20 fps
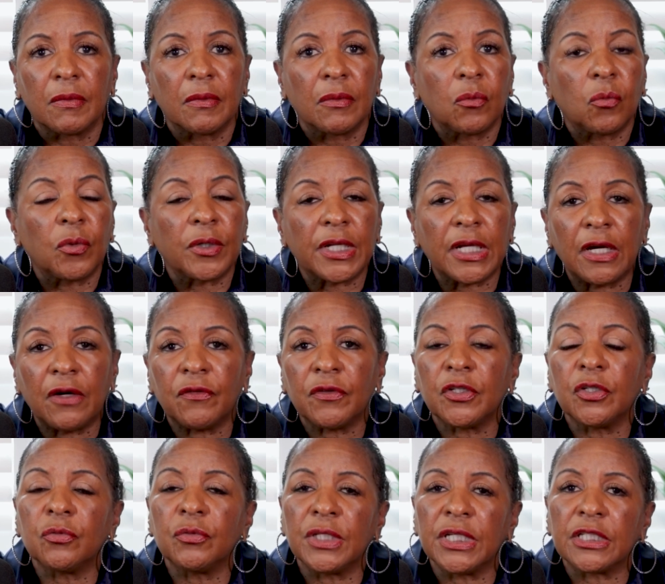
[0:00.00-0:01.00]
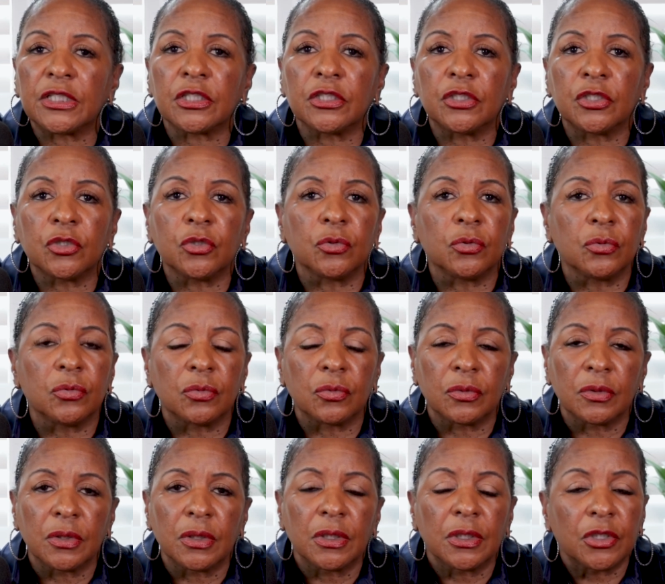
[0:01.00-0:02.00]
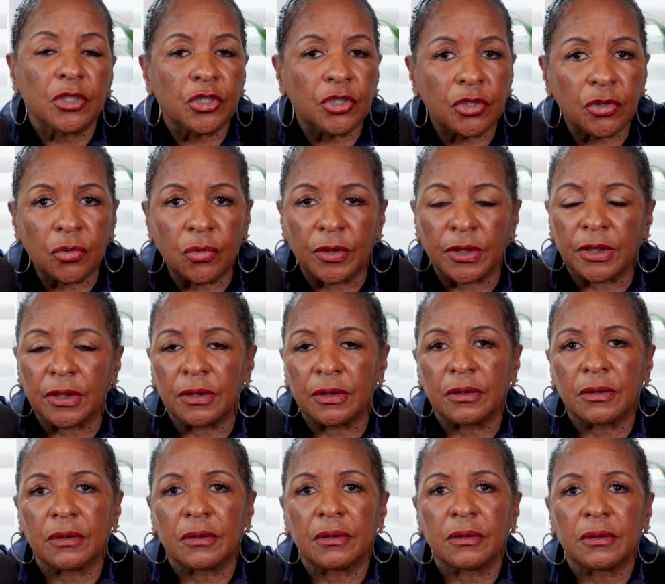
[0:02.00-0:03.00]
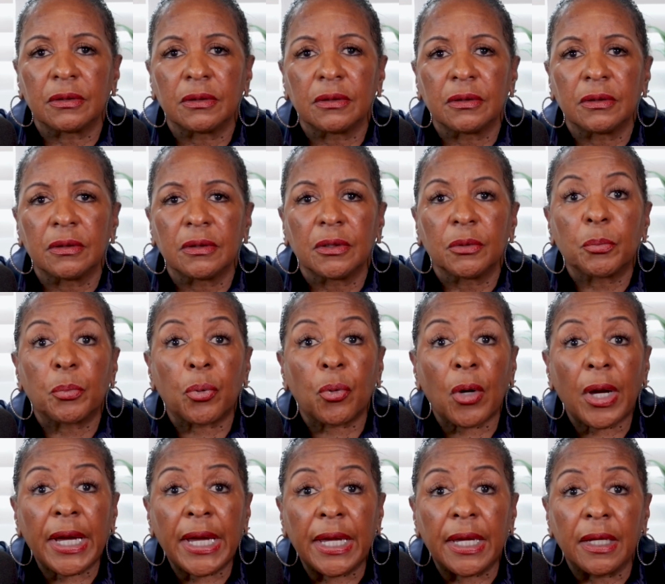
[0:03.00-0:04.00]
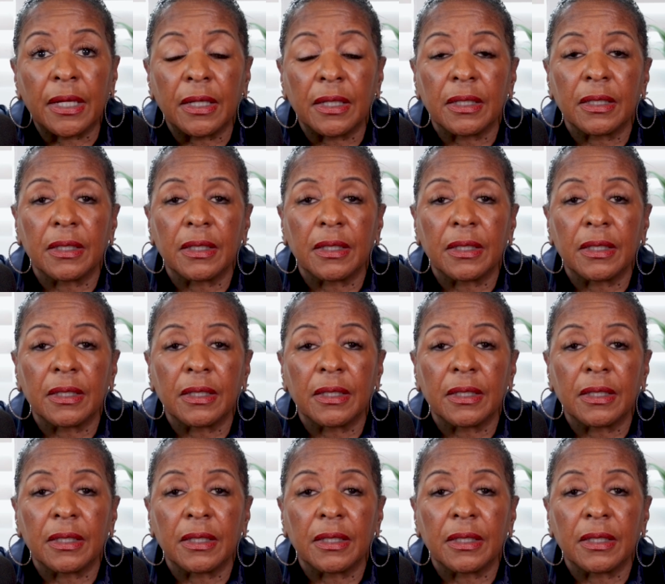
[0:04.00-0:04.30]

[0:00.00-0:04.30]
Whatever you need to do, do it. Pray.